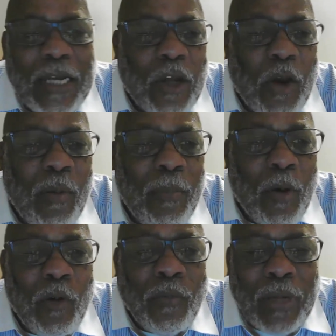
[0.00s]
Sarah
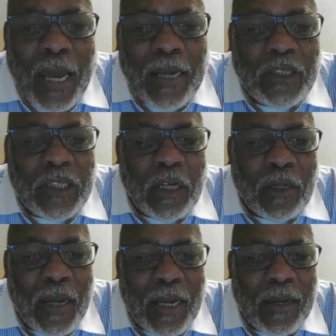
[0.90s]
moved. Sarah and moved
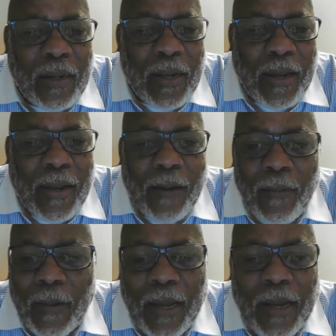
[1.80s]
Sheila,
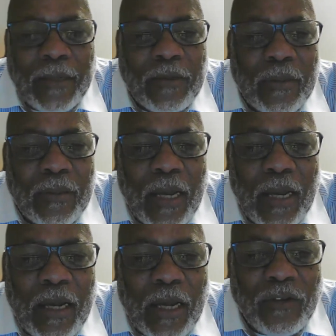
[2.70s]
and Sheila
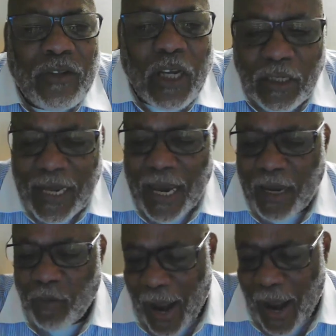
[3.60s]
second. Sheila
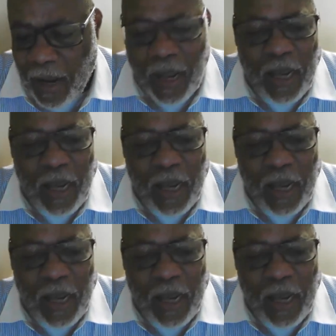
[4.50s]
second, right.